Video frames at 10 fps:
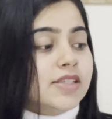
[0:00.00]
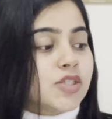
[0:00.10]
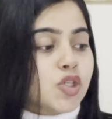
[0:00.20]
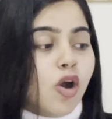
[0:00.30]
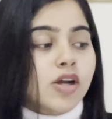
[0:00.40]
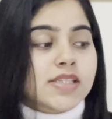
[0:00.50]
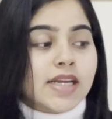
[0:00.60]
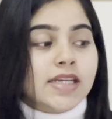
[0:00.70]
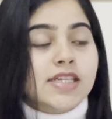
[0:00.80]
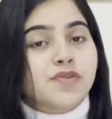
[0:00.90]
stalks
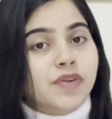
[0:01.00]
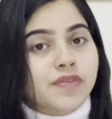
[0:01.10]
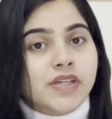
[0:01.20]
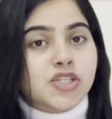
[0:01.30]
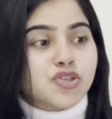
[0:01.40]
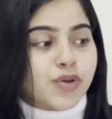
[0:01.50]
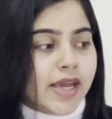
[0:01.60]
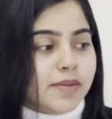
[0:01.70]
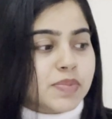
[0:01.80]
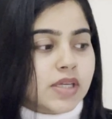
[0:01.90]
in his vivid
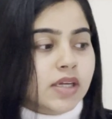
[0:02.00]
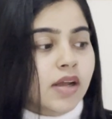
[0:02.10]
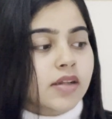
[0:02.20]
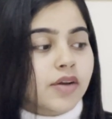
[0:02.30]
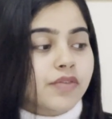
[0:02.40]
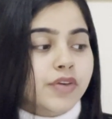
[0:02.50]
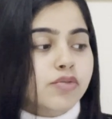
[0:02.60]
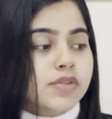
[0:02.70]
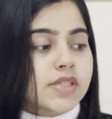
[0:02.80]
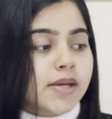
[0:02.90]
stripes, the
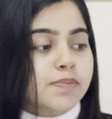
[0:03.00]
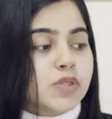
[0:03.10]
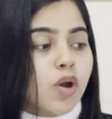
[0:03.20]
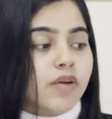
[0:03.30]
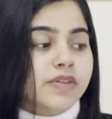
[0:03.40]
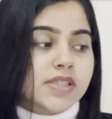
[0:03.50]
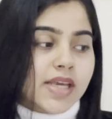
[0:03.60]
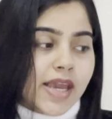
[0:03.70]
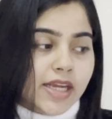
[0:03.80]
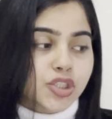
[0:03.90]
few steps of his
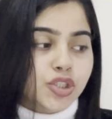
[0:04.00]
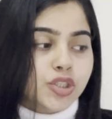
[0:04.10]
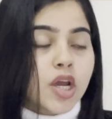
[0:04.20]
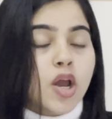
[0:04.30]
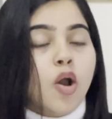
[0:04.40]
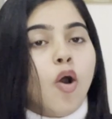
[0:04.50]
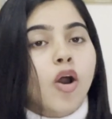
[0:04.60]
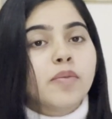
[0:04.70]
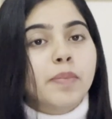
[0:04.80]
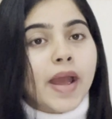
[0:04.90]
cage,
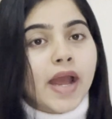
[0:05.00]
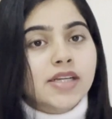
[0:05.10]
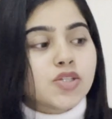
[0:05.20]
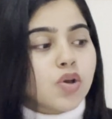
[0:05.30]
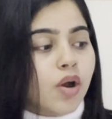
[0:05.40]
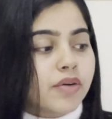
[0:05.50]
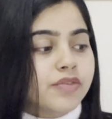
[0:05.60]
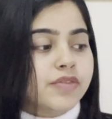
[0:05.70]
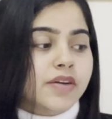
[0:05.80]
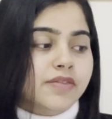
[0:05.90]
on pads
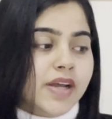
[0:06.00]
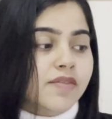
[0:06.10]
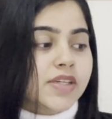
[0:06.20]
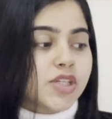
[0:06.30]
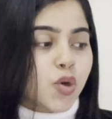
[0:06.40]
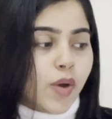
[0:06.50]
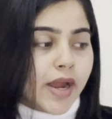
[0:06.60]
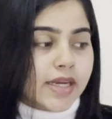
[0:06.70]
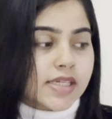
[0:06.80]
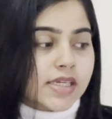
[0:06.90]
of velvet
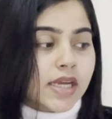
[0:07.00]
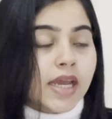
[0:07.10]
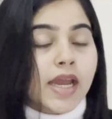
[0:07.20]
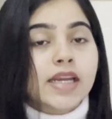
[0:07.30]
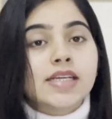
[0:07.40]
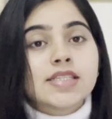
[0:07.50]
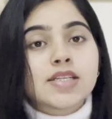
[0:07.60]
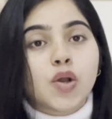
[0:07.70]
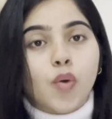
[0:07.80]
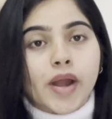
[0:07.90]
quiet, in his
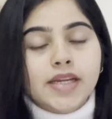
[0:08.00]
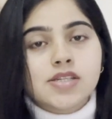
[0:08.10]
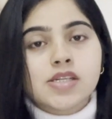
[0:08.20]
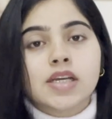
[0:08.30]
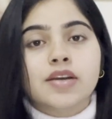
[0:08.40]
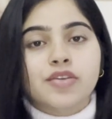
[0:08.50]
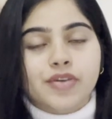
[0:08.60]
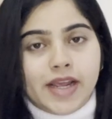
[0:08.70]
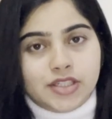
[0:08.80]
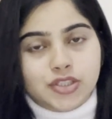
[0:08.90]
quiet
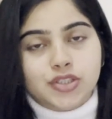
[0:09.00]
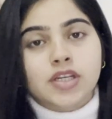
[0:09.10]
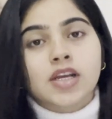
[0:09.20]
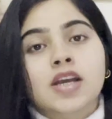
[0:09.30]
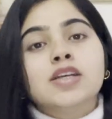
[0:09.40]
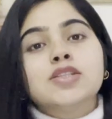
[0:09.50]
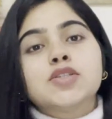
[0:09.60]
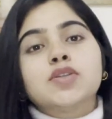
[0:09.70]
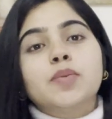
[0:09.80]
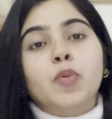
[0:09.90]
rage.
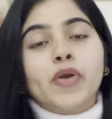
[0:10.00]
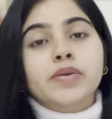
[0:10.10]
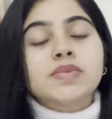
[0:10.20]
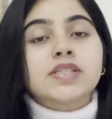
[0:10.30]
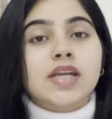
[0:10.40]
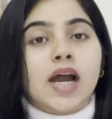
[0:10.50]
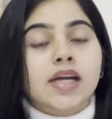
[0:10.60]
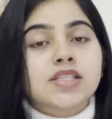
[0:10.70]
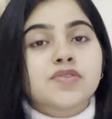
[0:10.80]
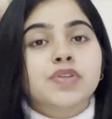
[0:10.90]
So the poem
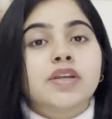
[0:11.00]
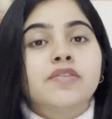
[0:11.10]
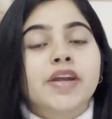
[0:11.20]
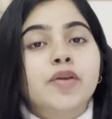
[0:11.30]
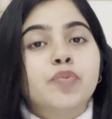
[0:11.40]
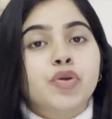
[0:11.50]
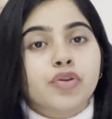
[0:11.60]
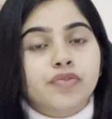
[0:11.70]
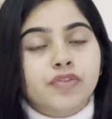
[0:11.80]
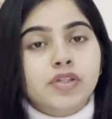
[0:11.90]
starts with a very
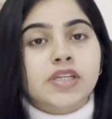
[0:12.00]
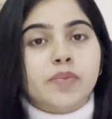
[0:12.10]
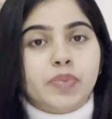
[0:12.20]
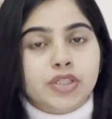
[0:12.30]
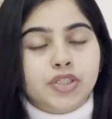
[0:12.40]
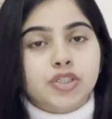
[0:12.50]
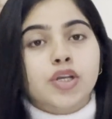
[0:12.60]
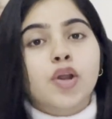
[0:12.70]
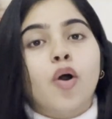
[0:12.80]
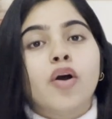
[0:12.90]
beautiful
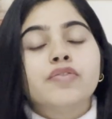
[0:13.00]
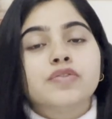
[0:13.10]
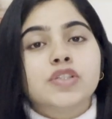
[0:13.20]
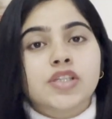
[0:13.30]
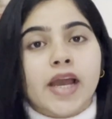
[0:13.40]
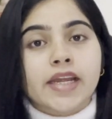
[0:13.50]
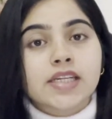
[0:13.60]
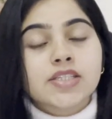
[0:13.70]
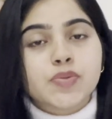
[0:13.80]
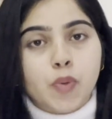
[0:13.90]
depiction of the
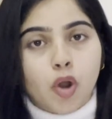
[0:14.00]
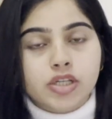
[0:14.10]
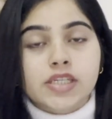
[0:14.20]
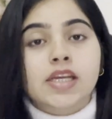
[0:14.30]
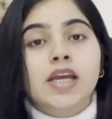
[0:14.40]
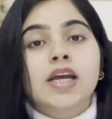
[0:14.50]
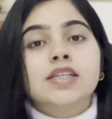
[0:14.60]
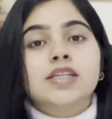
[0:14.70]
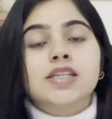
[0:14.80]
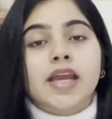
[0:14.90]
tiger's body.
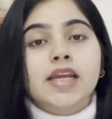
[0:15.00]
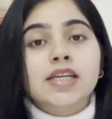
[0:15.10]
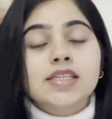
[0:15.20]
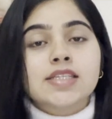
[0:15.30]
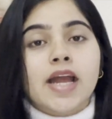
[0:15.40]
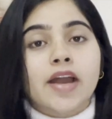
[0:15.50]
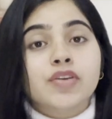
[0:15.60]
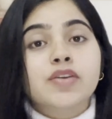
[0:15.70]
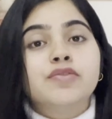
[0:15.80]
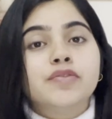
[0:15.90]
The tiger is
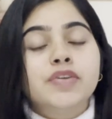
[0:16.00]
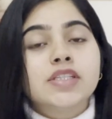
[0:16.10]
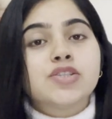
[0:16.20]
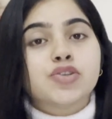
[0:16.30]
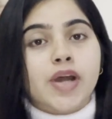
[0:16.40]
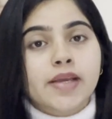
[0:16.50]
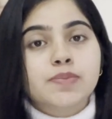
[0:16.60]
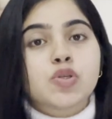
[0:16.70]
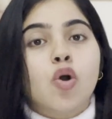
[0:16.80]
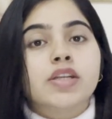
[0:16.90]
having vivid
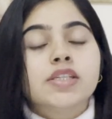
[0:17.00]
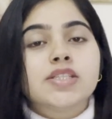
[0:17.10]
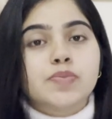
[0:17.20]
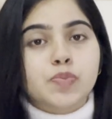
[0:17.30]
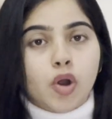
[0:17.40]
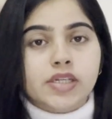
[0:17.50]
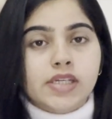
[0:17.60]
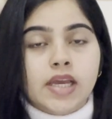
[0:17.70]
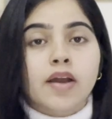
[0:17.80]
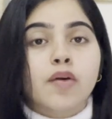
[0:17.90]
stripes on its
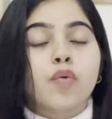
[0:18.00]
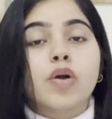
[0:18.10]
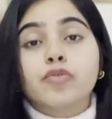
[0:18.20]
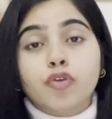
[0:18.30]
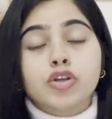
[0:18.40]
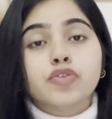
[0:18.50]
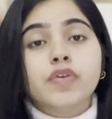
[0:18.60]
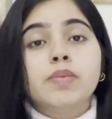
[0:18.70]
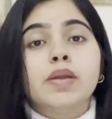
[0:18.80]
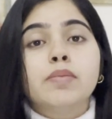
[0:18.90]
body. What do
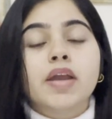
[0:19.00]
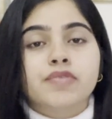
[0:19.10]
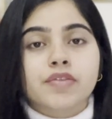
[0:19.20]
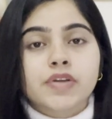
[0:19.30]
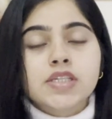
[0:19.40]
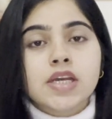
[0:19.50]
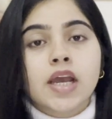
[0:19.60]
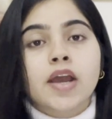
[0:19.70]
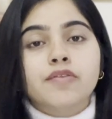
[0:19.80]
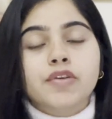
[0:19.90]
we mean by vivid?
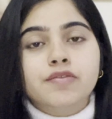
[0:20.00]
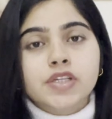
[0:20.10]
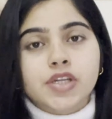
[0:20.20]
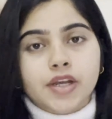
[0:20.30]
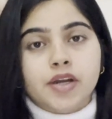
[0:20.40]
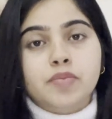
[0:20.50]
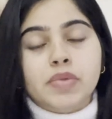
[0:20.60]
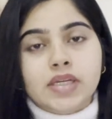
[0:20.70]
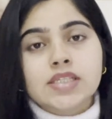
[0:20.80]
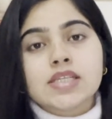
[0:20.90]
Vivid here
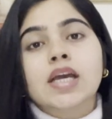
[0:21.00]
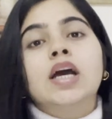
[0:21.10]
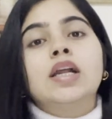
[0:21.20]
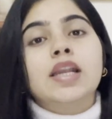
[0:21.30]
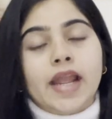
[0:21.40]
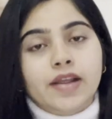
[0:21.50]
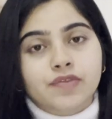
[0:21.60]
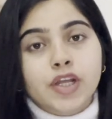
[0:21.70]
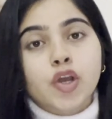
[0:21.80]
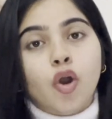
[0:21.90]
means
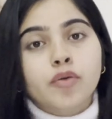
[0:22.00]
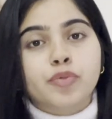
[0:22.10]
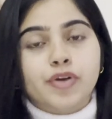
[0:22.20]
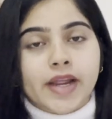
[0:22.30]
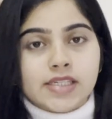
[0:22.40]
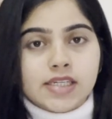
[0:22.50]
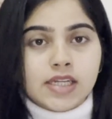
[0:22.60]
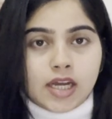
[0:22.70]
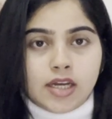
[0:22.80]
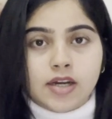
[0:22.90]
lively or bright in
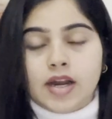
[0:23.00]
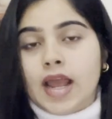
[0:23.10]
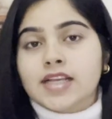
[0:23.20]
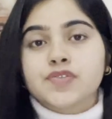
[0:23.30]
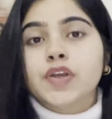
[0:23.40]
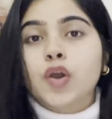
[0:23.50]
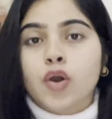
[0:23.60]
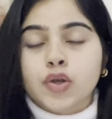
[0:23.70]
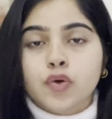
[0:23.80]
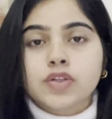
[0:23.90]
color. As we
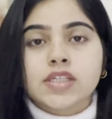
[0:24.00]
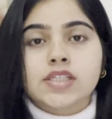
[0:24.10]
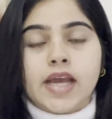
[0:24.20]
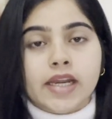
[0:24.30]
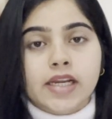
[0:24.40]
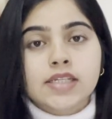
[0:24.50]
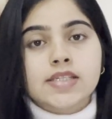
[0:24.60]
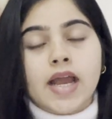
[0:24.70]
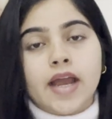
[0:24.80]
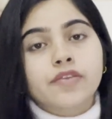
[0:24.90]
all know that
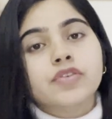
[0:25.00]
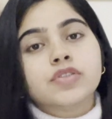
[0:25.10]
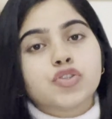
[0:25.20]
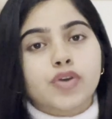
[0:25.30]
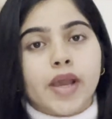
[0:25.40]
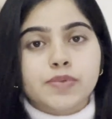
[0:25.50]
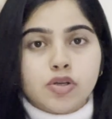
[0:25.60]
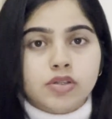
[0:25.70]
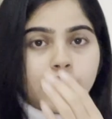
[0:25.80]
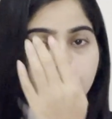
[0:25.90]
tigers have stripes
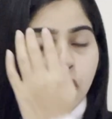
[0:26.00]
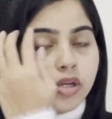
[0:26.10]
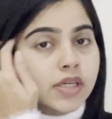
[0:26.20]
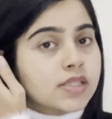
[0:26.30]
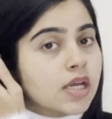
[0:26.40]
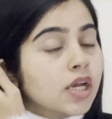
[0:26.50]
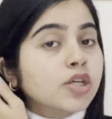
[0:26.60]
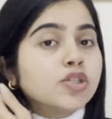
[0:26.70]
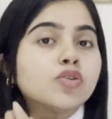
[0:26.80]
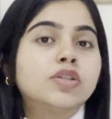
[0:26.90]
on their bodies.
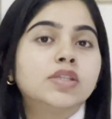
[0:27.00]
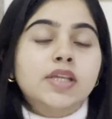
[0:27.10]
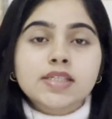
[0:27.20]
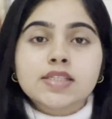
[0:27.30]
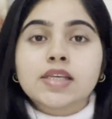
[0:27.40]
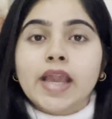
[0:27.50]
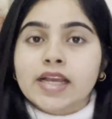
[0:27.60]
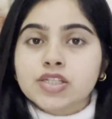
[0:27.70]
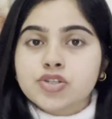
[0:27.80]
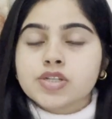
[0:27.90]
So this
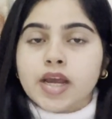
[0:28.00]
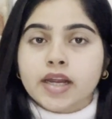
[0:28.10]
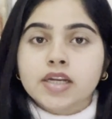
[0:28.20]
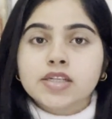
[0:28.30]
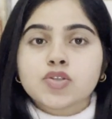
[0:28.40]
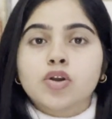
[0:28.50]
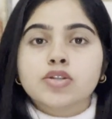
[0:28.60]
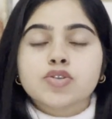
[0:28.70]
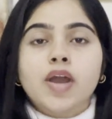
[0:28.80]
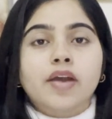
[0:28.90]
caged tiger is
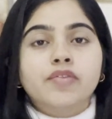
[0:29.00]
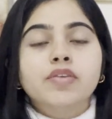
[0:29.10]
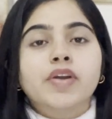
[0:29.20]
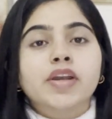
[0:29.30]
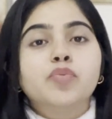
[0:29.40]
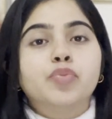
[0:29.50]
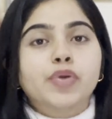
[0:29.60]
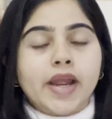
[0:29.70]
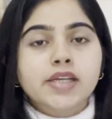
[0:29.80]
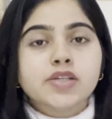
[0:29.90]
also having very
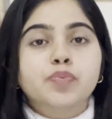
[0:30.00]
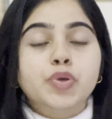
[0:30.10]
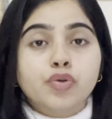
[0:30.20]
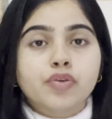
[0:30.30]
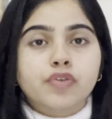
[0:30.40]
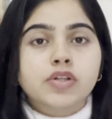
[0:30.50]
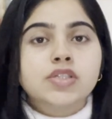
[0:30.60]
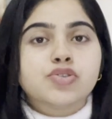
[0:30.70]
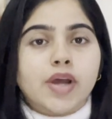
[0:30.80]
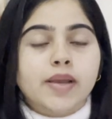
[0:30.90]
bright, beautiful
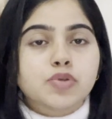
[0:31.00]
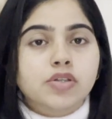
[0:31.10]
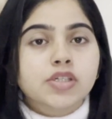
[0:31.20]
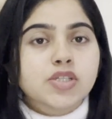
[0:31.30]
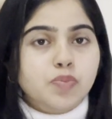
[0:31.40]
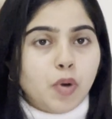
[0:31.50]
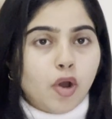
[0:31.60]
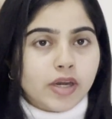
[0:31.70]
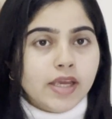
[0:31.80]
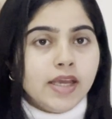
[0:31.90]
stripes on its
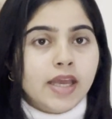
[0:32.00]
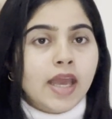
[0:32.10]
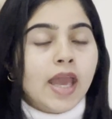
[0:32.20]
body.